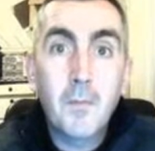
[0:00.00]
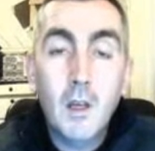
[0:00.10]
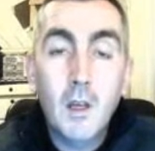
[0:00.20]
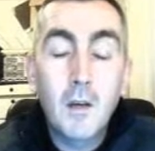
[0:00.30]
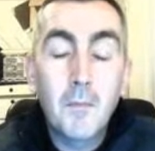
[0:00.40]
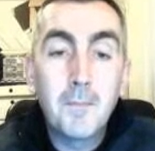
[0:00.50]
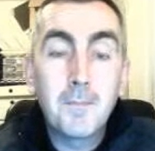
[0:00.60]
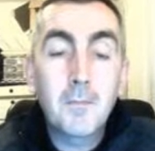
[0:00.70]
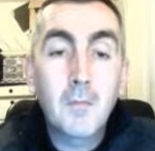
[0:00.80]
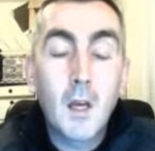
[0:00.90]

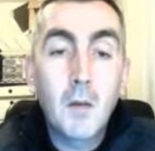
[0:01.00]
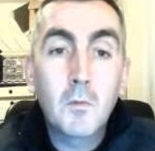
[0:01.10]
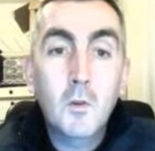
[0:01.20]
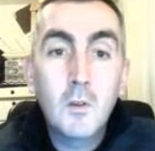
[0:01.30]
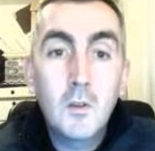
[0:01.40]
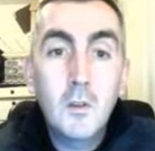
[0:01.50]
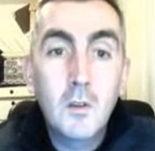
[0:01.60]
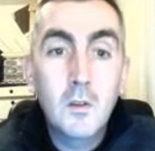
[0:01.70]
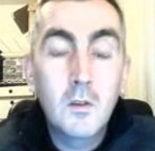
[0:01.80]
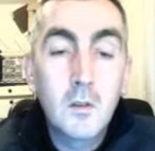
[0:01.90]
I'm going
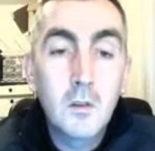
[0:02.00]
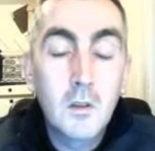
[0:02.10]
to